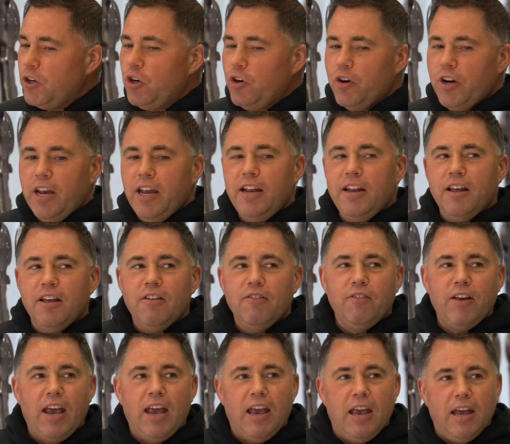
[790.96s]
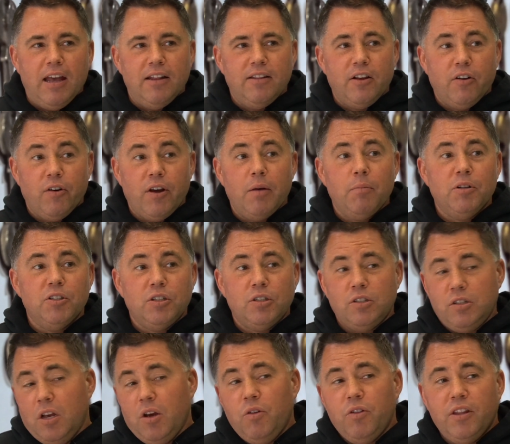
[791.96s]
if they're creative and they're able
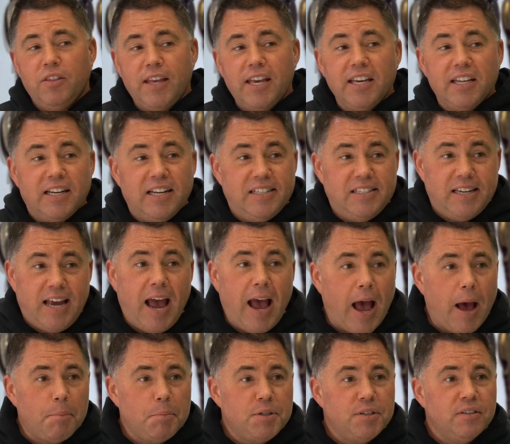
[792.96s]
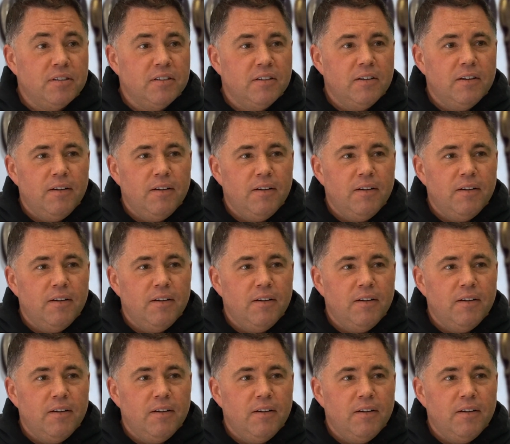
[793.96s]
to know that they can adapt,